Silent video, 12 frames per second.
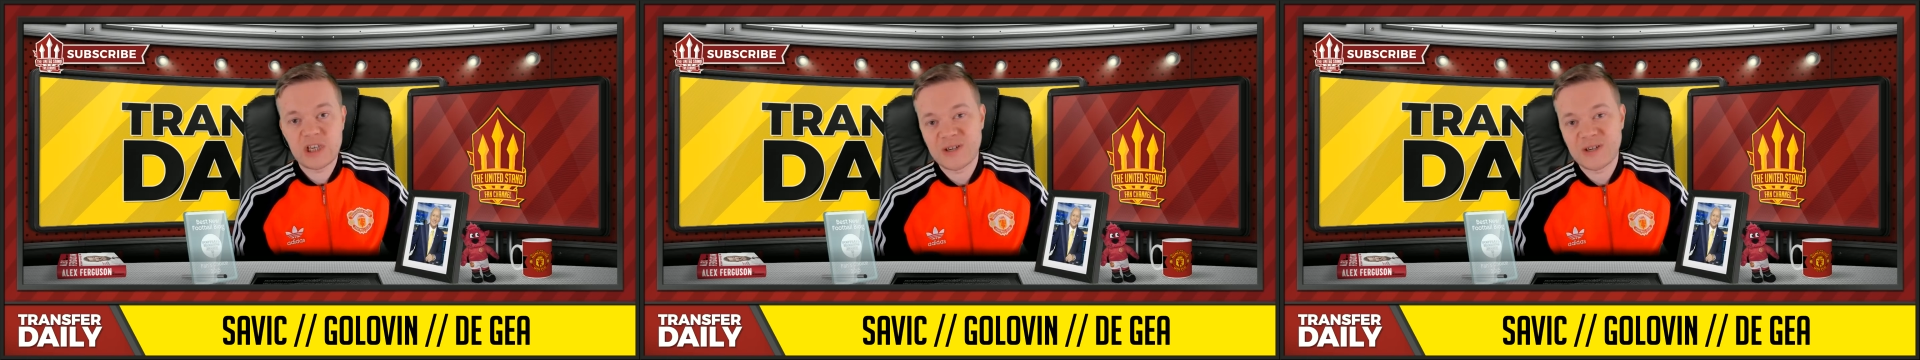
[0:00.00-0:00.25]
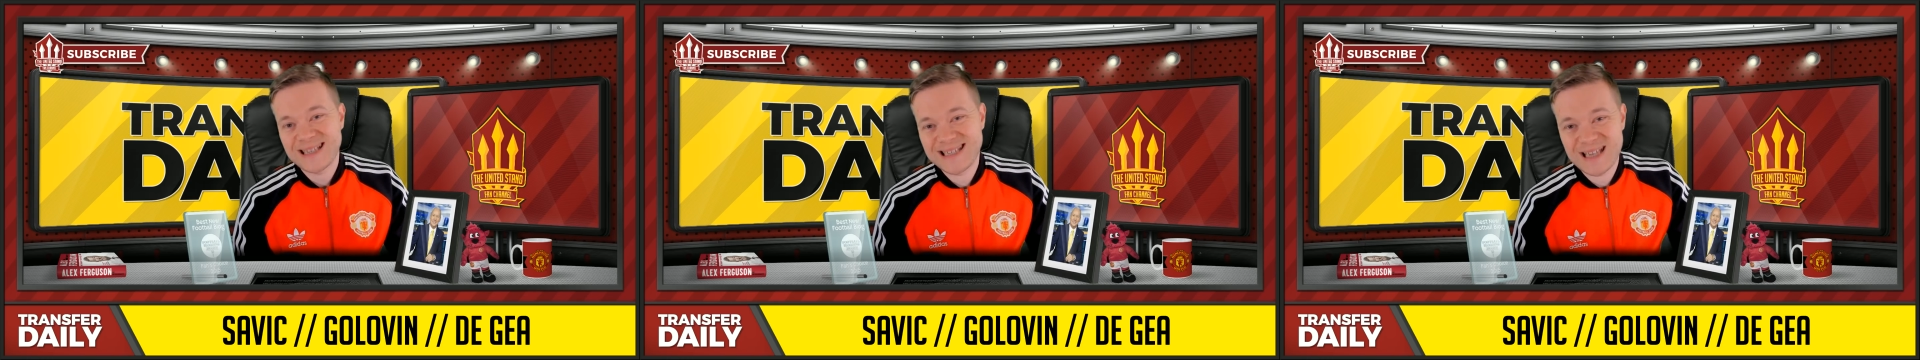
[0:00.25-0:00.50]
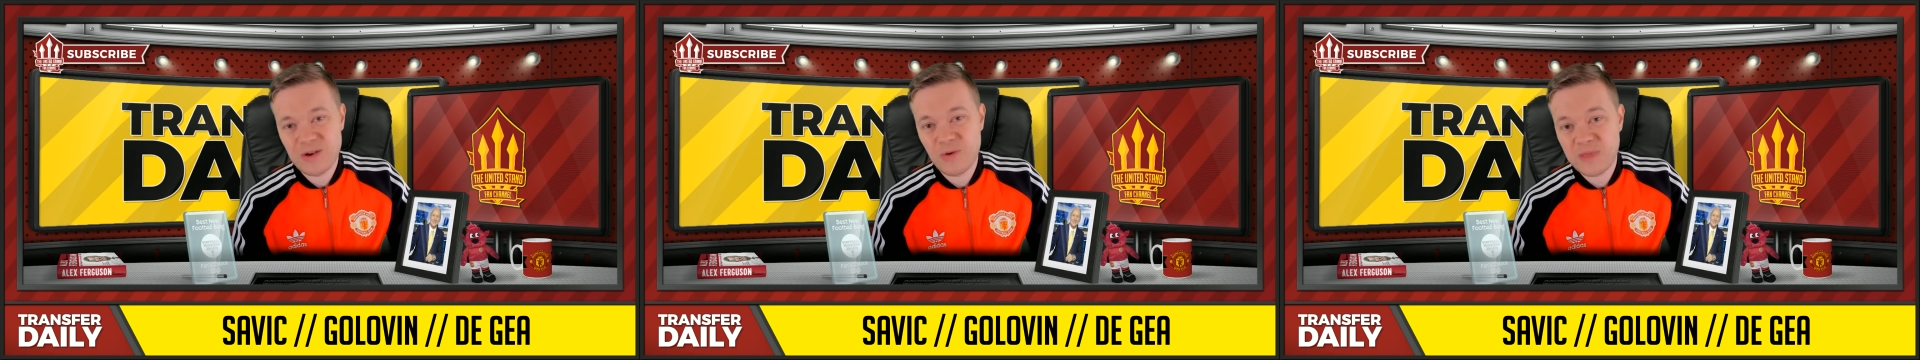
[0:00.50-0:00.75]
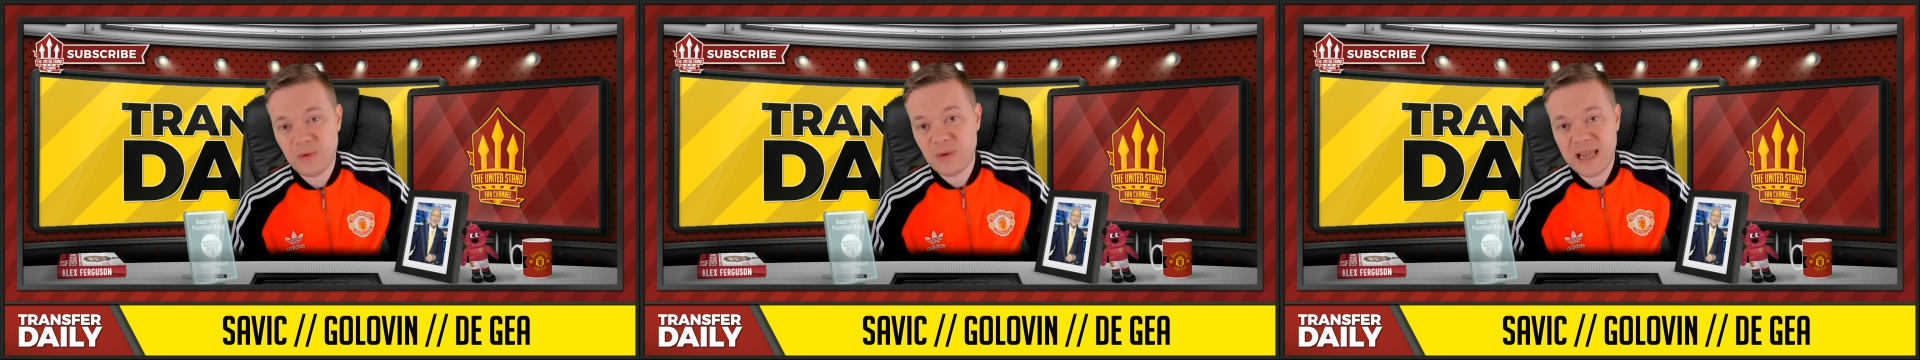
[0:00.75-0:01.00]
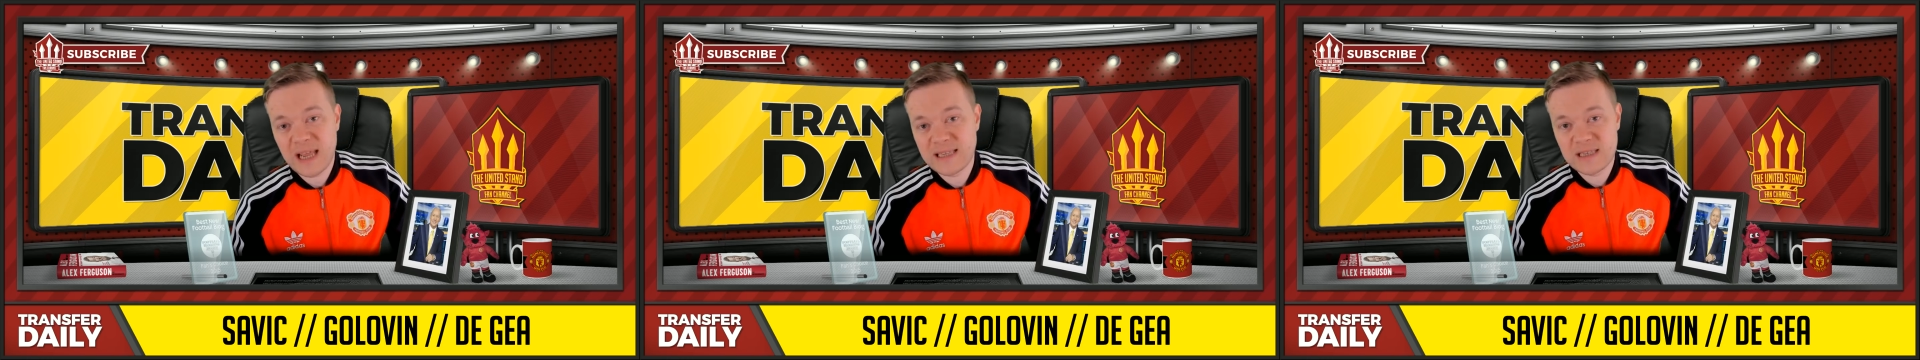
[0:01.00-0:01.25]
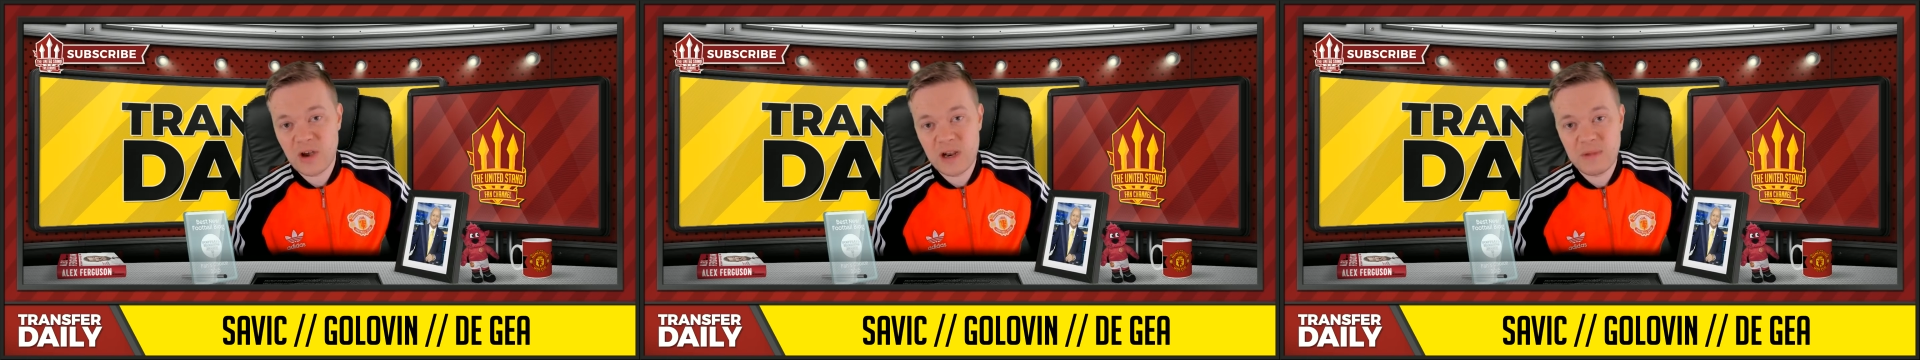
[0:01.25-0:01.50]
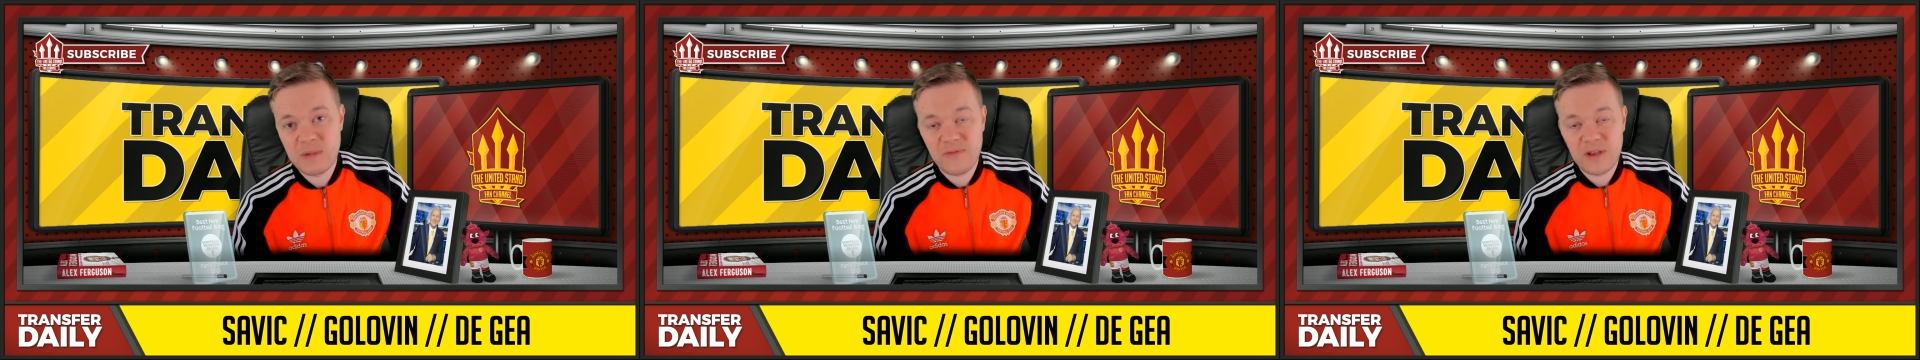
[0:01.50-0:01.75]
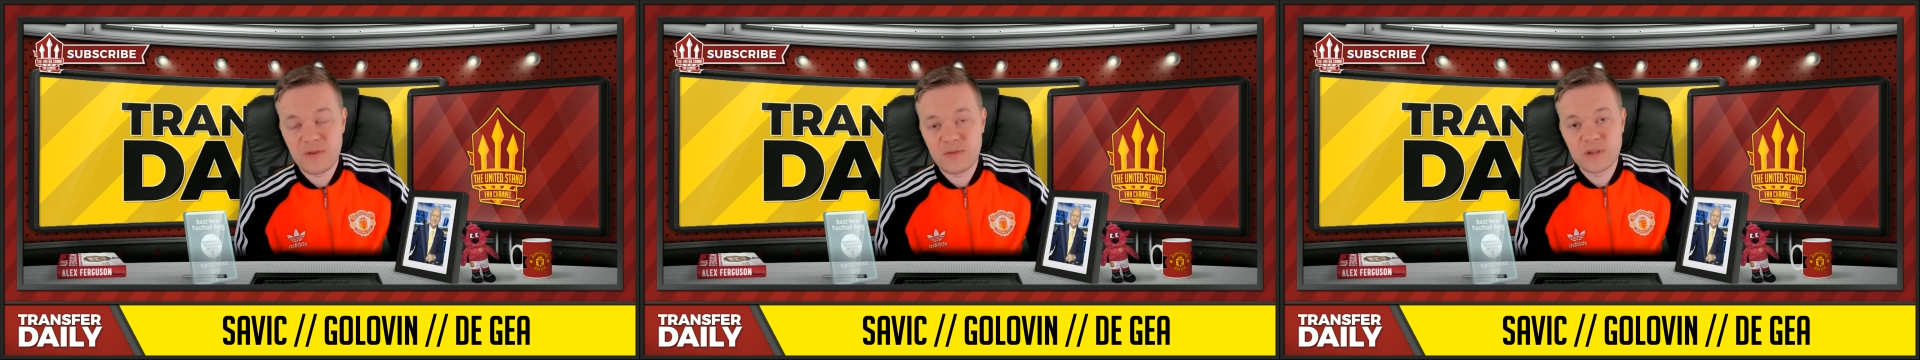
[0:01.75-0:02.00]
because I still think we need to sign a
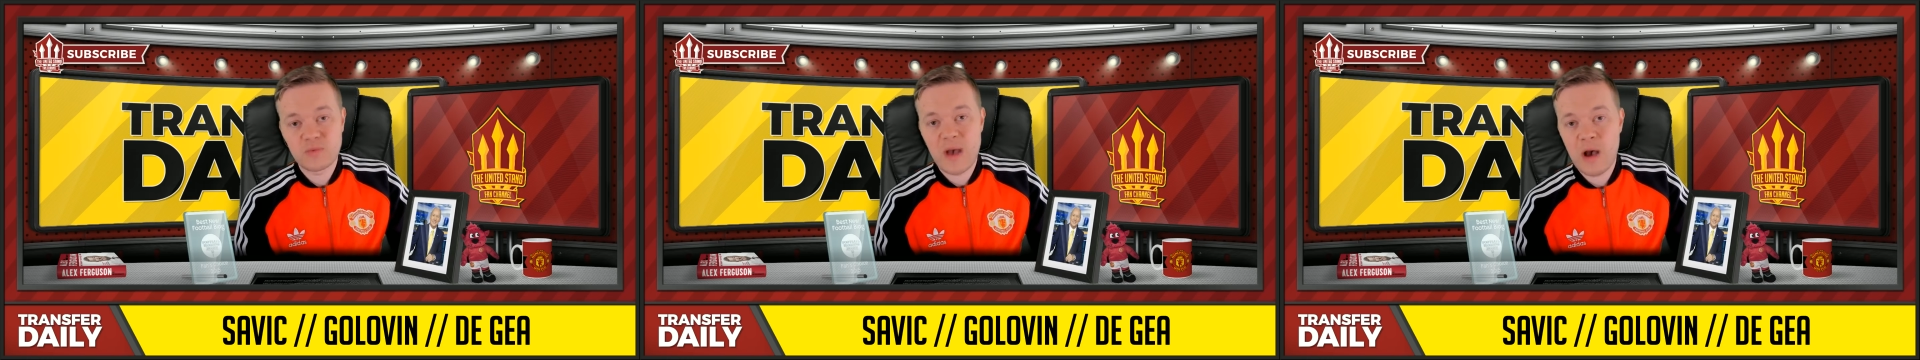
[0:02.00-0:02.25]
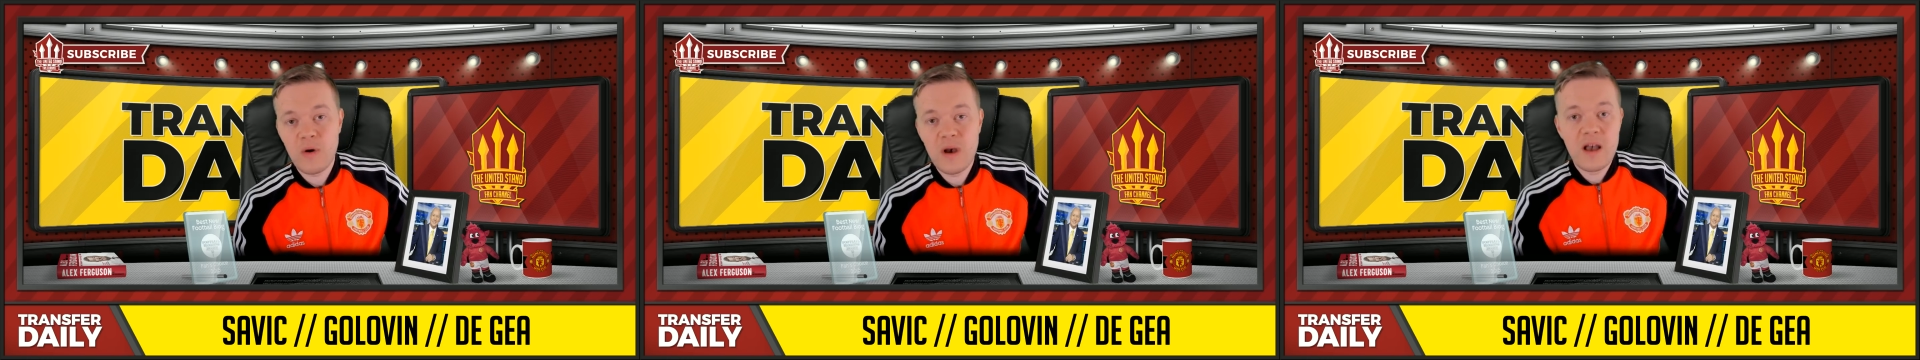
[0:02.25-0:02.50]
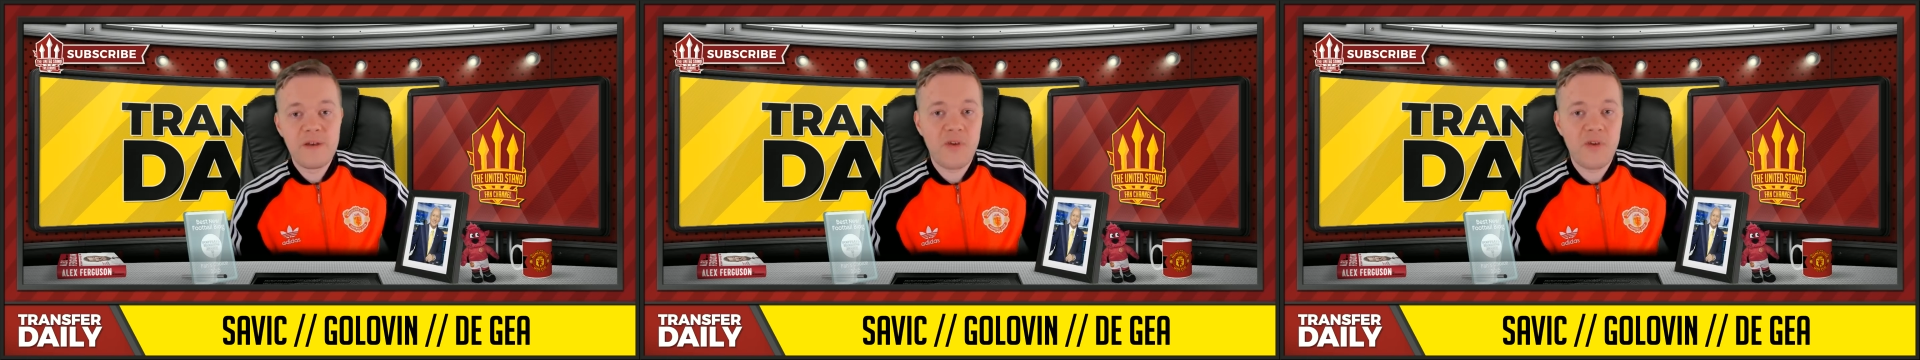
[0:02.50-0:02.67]
midfielder as well.